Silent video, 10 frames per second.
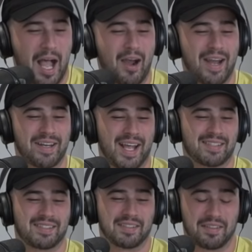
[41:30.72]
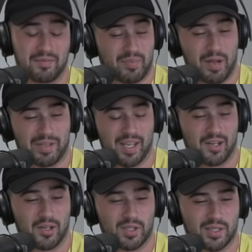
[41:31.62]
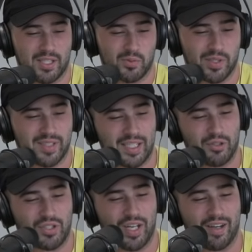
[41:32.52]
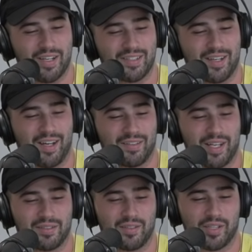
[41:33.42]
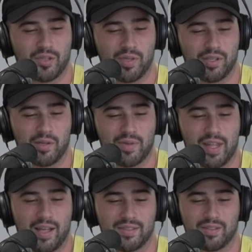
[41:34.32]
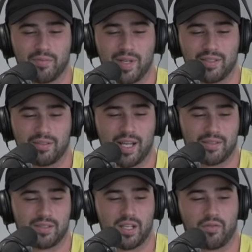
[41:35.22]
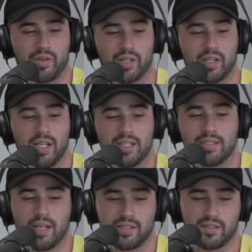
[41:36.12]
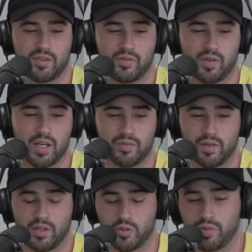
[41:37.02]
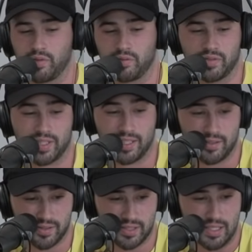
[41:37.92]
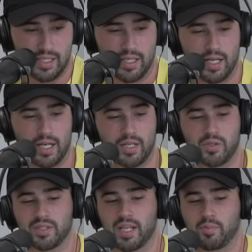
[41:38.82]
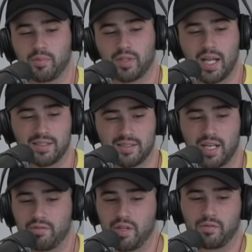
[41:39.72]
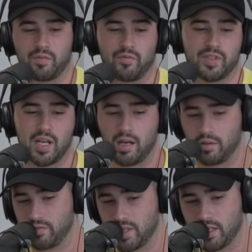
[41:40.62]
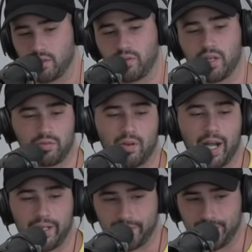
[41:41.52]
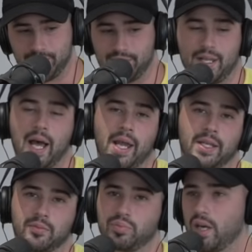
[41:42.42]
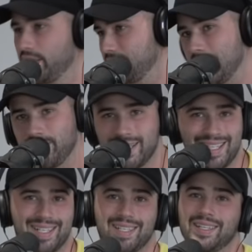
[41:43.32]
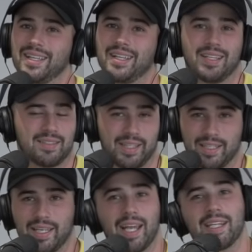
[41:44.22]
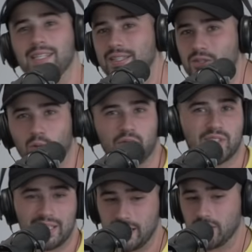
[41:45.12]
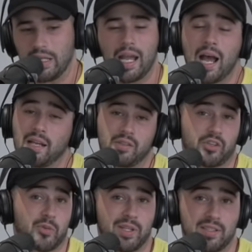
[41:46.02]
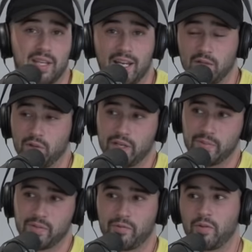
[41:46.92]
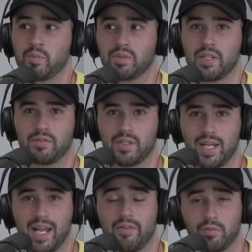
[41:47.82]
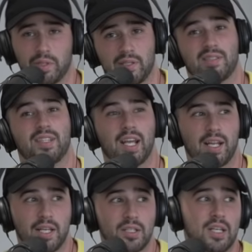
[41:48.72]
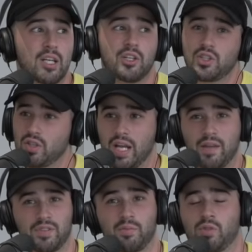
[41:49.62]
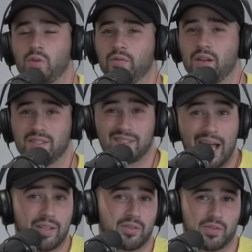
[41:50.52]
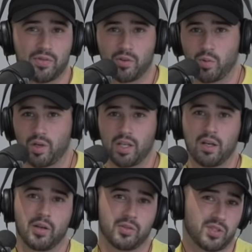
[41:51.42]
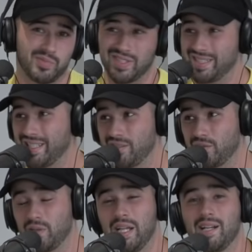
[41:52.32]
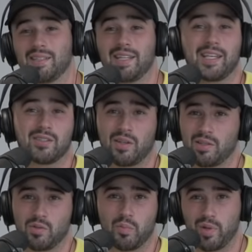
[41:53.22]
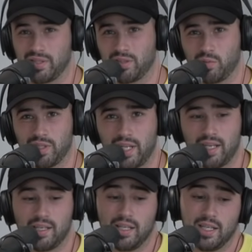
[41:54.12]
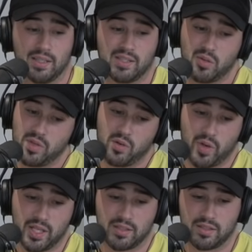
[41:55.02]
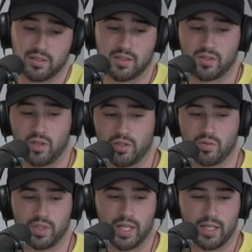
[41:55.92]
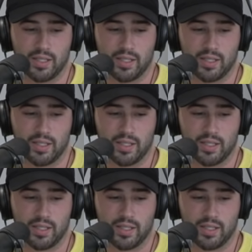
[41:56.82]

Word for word: All right, next. Probably can't curse on this one. Skillshare is an online learning community with thousands of amazing classes covering dozens of creative and entrepreneurial skills. Uh, you can take classes in everything from photography to creative writing to design, productivity, like any sort of skill. I highly recommend this to anyone. I'm a firm believer in that everyone in this day and age should have some sort of side hustle they're working on or some skill that they could turn into a business one day, and this could be a way to, to start doing that.